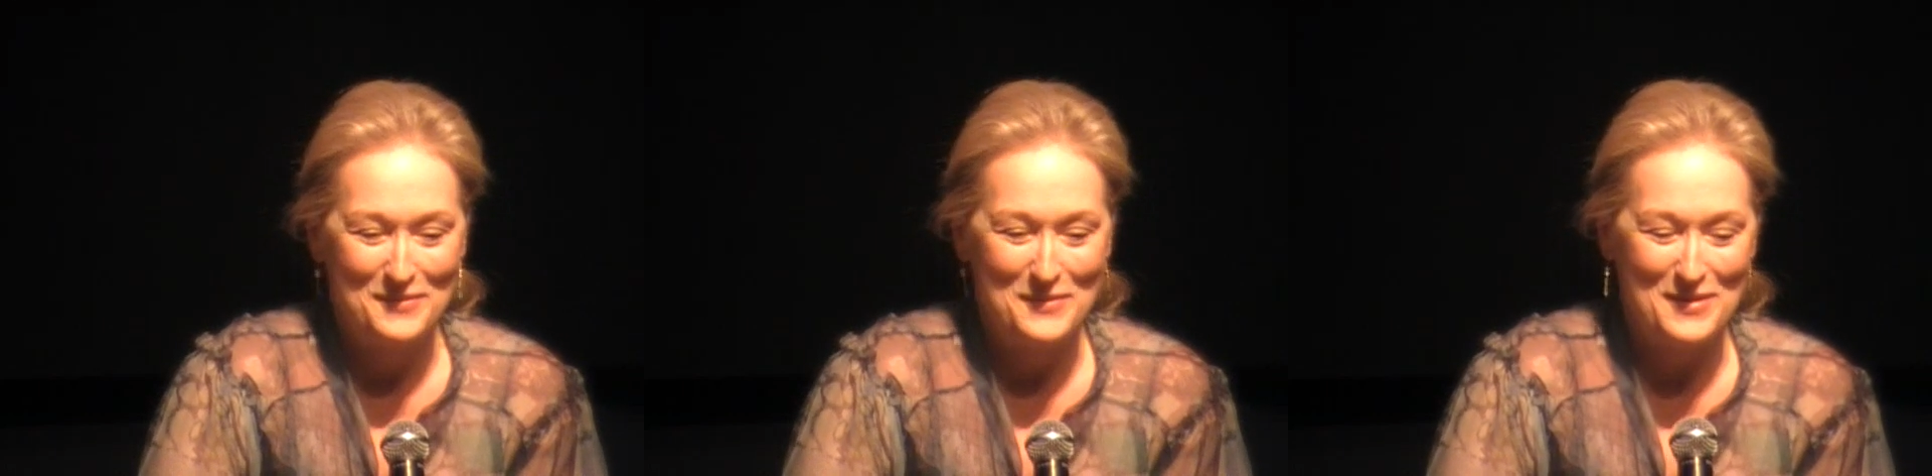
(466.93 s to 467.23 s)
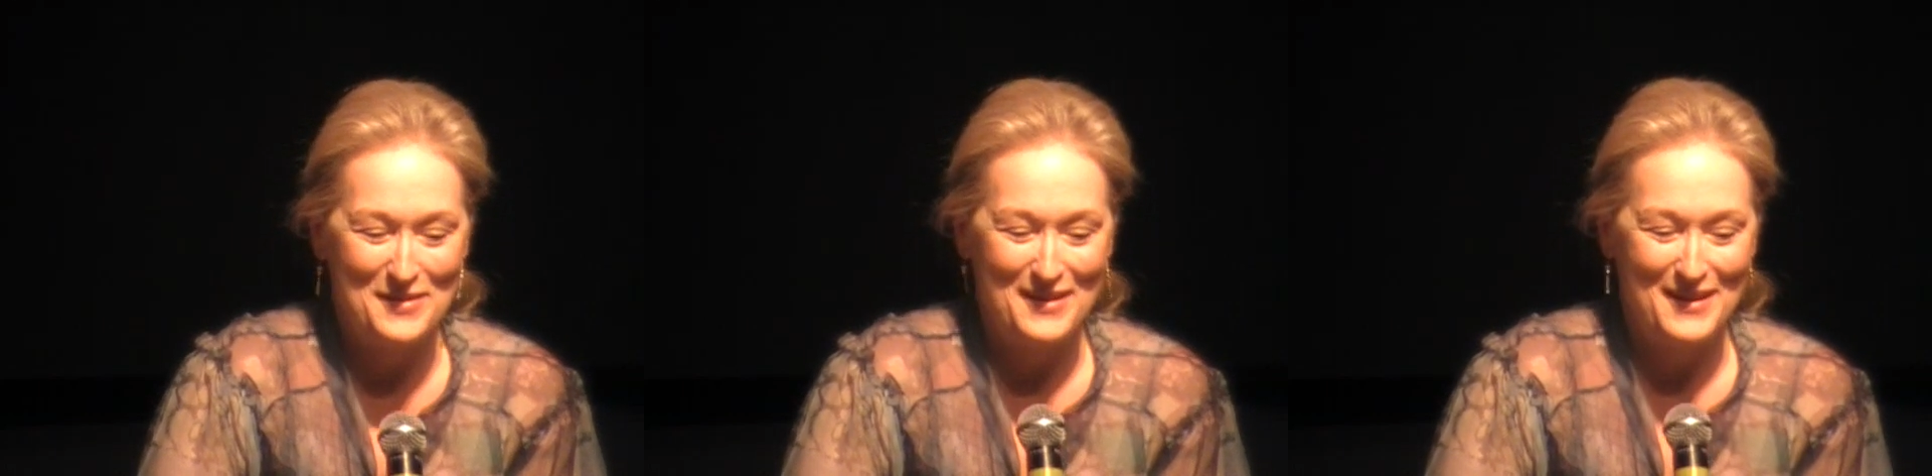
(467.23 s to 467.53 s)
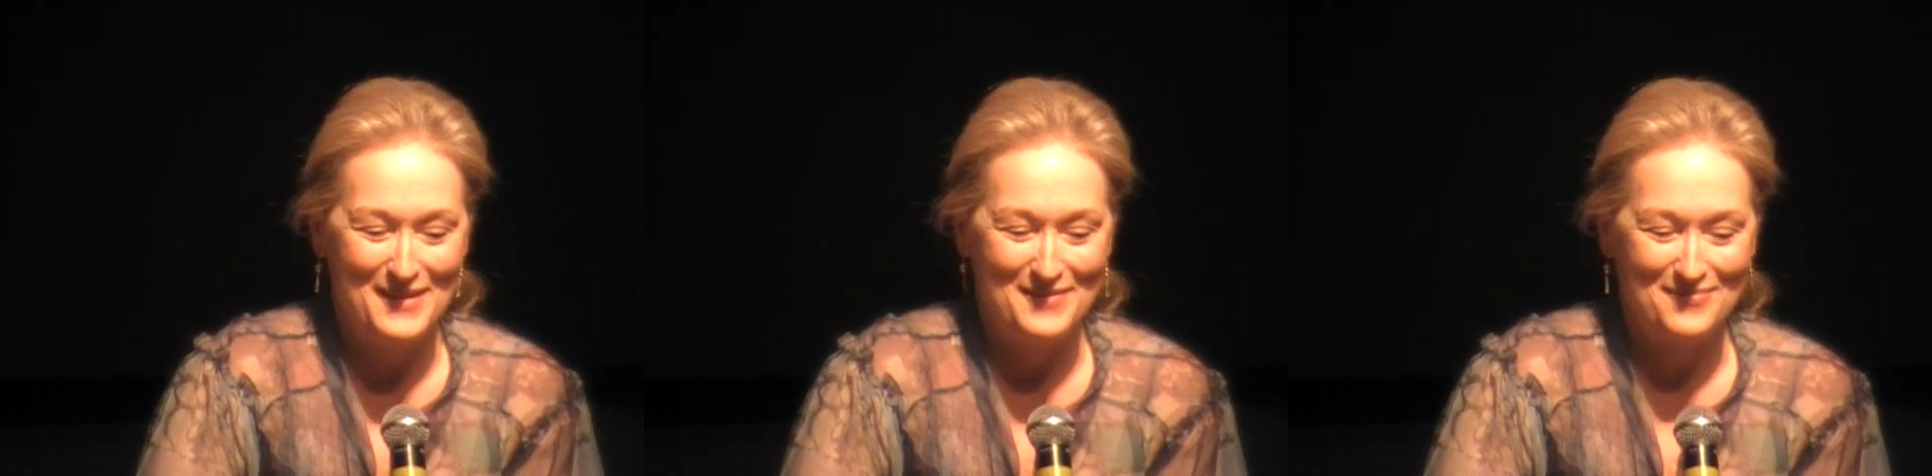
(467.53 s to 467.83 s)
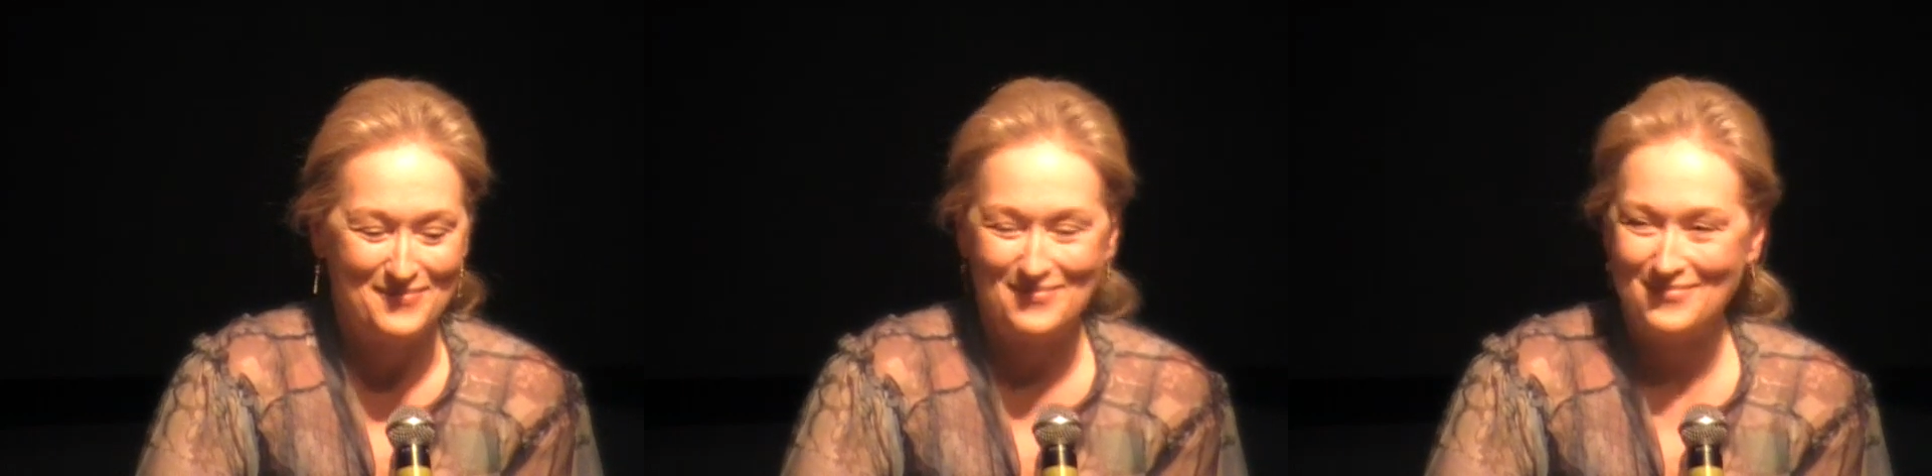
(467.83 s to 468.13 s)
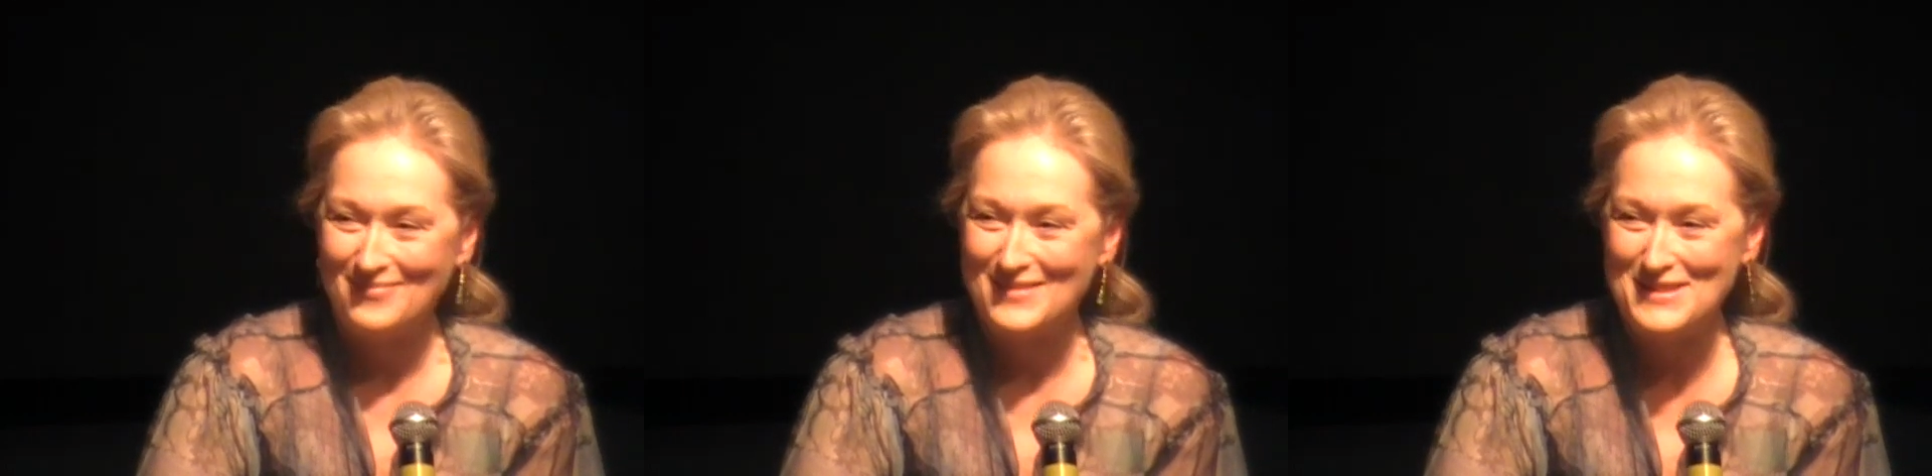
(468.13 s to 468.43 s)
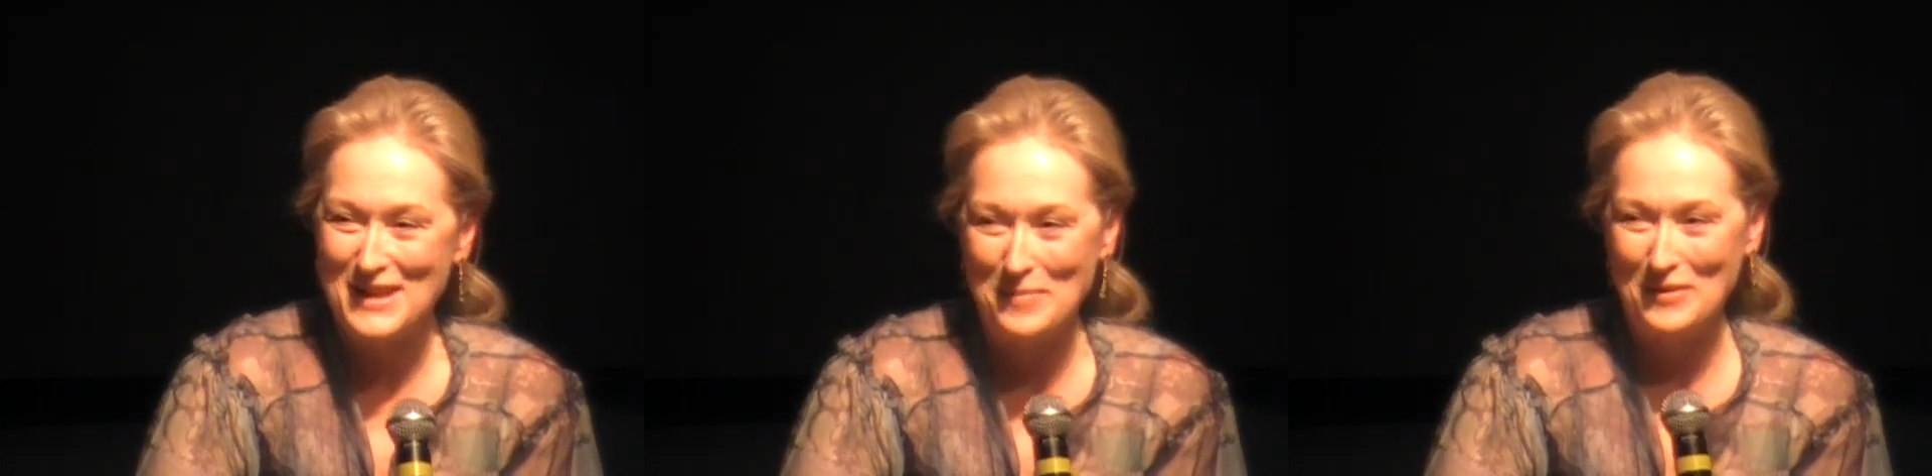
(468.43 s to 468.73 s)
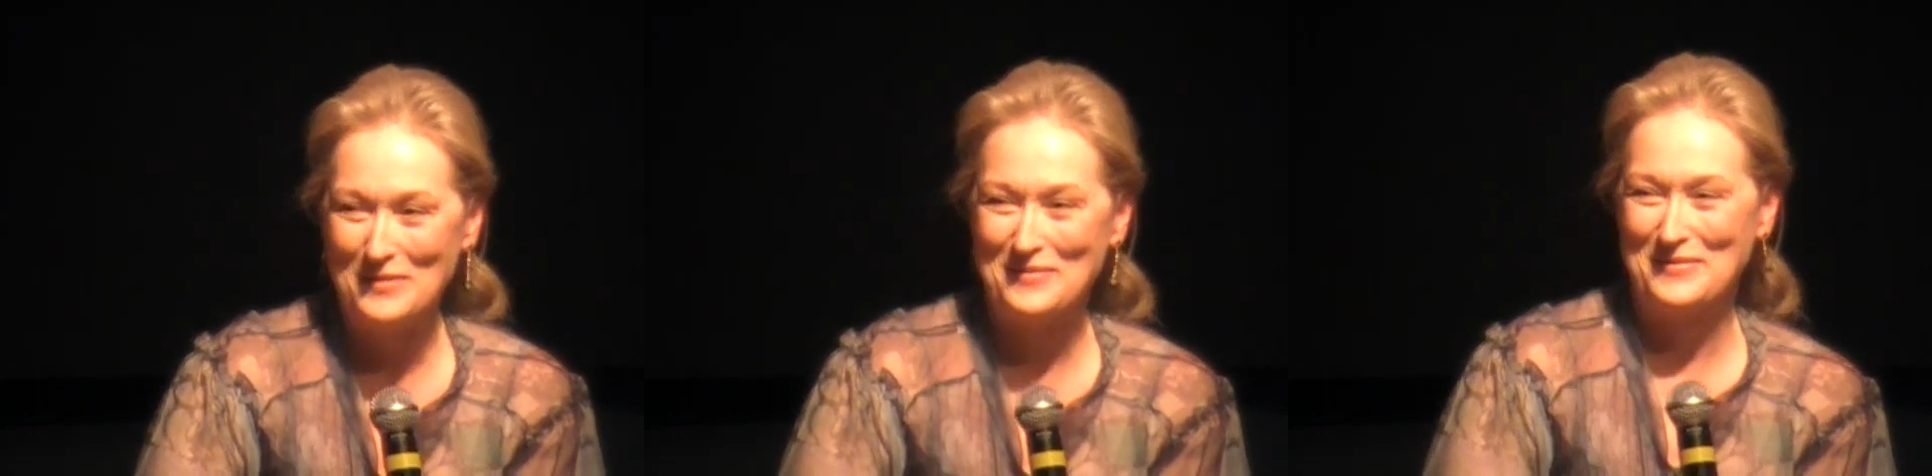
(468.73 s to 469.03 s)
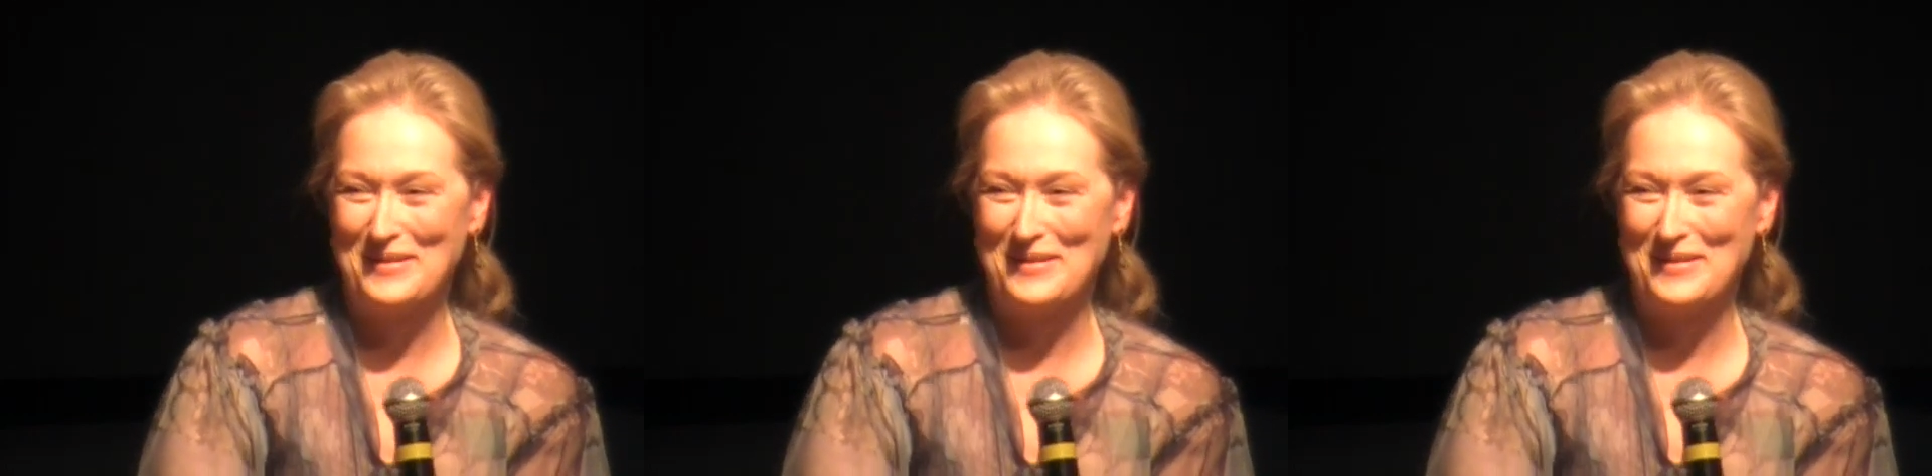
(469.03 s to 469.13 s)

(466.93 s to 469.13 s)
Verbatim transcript: with the stable of